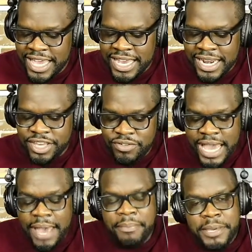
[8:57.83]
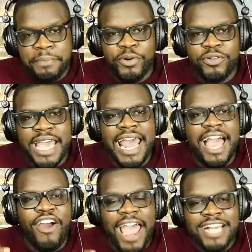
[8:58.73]
like, you got people that
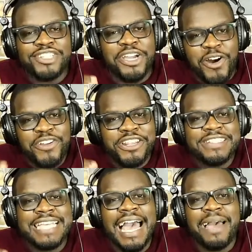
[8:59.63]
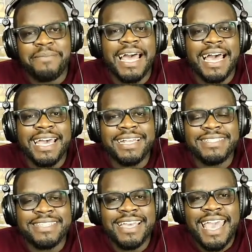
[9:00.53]
are actually on their timelines